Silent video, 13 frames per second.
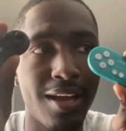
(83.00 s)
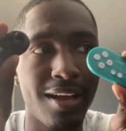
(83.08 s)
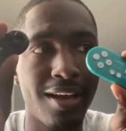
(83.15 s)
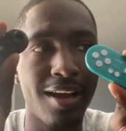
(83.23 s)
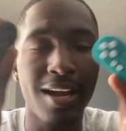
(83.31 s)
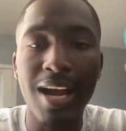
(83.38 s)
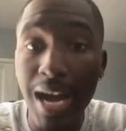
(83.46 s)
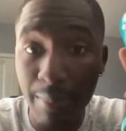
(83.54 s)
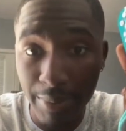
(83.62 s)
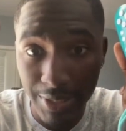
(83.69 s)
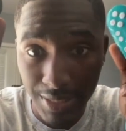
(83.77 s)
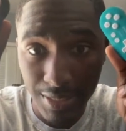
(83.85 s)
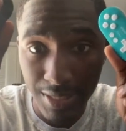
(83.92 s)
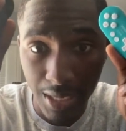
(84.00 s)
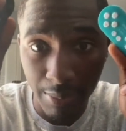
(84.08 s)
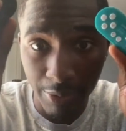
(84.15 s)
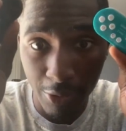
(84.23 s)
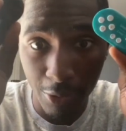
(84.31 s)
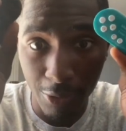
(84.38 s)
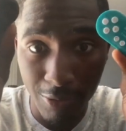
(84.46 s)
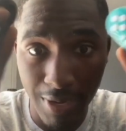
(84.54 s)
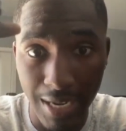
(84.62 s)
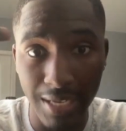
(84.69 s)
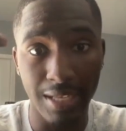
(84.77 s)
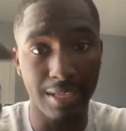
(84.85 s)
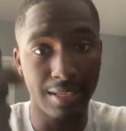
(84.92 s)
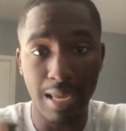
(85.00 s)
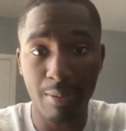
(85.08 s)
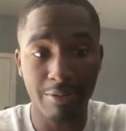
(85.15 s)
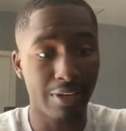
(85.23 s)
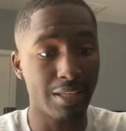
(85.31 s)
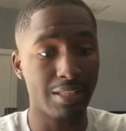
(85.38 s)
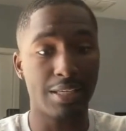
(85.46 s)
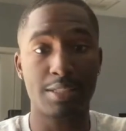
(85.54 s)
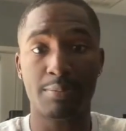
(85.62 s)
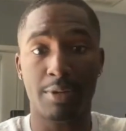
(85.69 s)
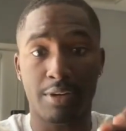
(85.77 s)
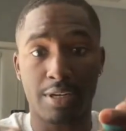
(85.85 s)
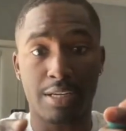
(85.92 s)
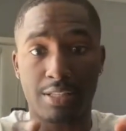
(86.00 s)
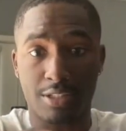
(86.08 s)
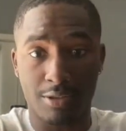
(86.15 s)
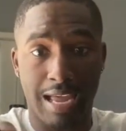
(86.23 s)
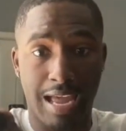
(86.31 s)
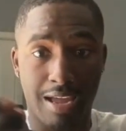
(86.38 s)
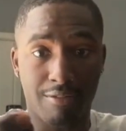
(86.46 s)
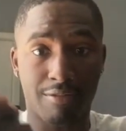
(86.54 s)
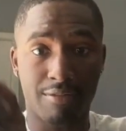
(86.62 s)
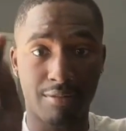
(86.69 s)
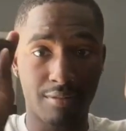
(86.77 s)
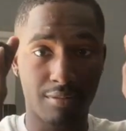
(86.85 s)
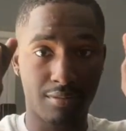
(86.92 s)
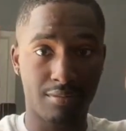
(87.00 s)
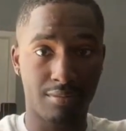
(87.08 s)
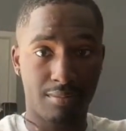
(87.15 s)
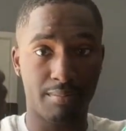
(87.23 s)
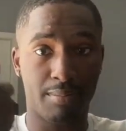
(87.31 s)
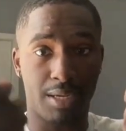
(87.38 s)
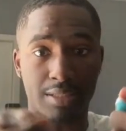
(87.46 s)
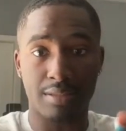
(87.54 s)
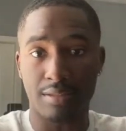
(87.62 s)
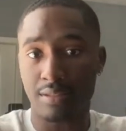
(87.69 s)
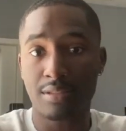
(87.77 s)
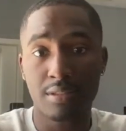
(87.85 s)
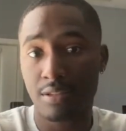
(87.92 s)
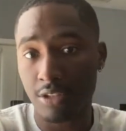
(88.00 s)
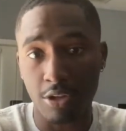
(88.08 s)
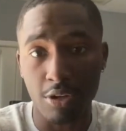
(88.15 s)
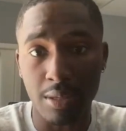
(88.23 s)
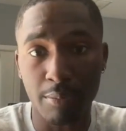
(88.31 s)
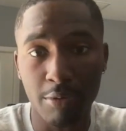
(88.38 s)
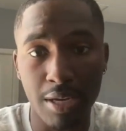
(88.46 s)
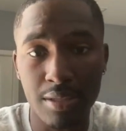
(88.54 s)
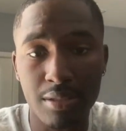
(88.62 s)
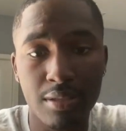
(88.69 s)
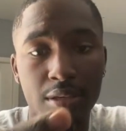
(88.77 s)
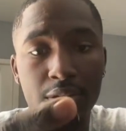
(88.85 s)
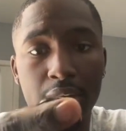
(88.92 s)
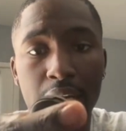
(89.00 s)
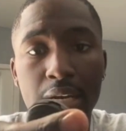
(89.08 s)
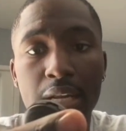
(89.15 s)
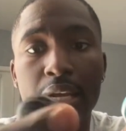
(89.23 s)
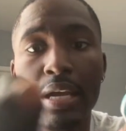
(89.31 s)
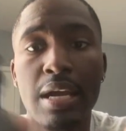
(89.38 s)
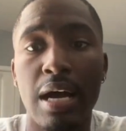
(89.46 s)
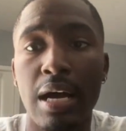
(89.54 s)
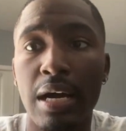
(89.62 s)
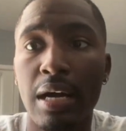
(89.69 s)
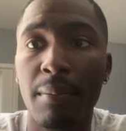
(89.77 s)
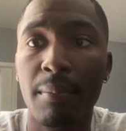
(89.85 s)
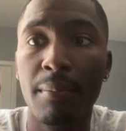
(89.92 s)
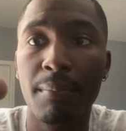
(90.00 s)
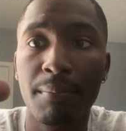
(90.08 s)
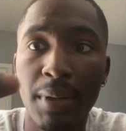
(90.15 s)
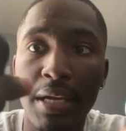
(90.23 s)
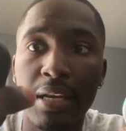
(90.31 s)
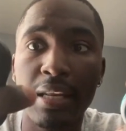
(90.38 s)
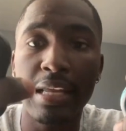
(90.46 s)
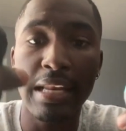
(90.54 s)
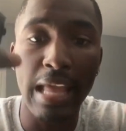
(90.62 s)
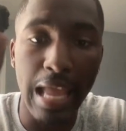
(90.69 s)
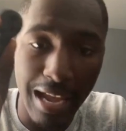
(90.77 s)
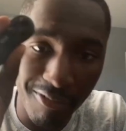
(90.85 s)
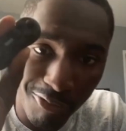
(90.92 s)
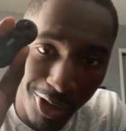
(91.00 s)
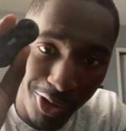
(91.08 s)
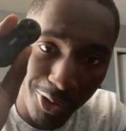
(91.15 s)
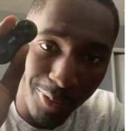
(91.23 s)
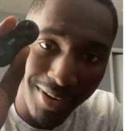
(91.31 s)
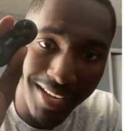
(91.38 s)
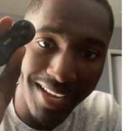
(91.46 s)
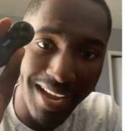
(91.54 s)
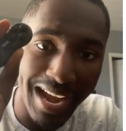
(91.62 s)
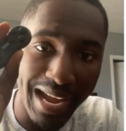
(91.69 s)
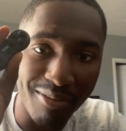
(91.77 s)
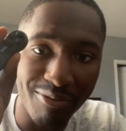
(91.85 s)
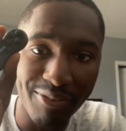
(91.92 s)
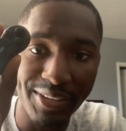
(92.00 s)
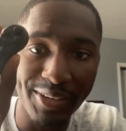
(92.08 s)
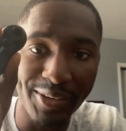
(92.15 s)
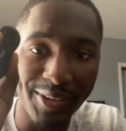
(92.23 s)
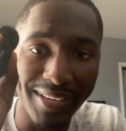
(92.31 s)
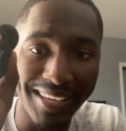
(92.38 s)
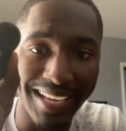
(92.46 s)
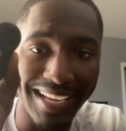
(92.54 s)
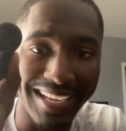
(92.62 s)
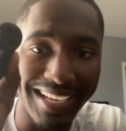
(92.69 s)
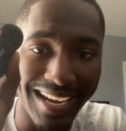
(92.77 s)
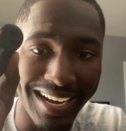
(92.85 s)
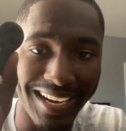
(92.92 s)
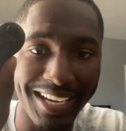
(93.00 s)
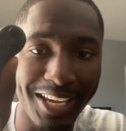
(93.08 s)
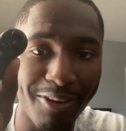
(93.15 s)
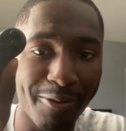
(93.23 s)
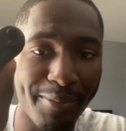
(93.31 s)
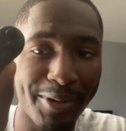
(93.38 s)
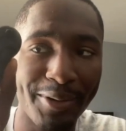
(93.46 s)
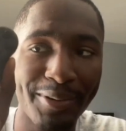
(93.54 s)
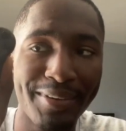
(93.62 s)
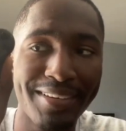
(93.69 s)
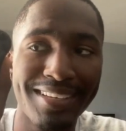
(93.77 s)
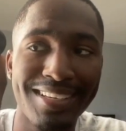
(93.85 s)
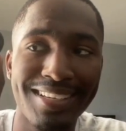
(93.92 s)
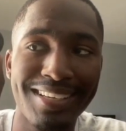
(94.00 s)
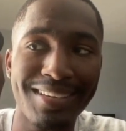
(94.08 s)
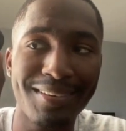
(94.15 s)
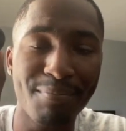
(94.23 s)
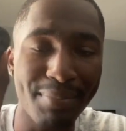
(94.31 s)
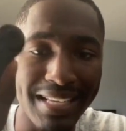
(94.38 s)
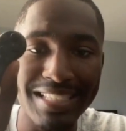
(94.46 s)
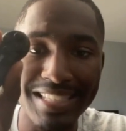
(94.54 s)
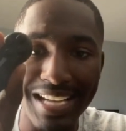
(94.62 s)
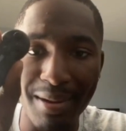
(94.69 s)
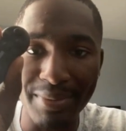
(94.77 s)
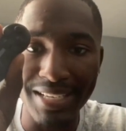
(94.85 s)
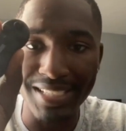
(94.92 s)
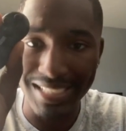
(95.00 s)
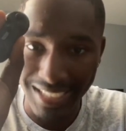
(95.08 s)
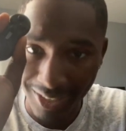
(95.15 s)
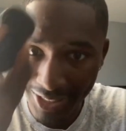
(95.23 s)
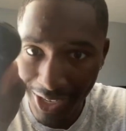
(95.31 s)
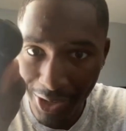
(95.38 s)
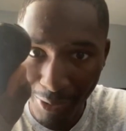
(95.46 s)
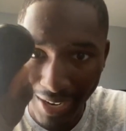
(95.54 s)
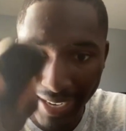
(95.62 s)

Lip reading: accomplish the same goal, right? Like gamify the experience. You have buttons so you can press, right? But in every other way, I feel like Anki Remote beats its competition. I'll tell you why.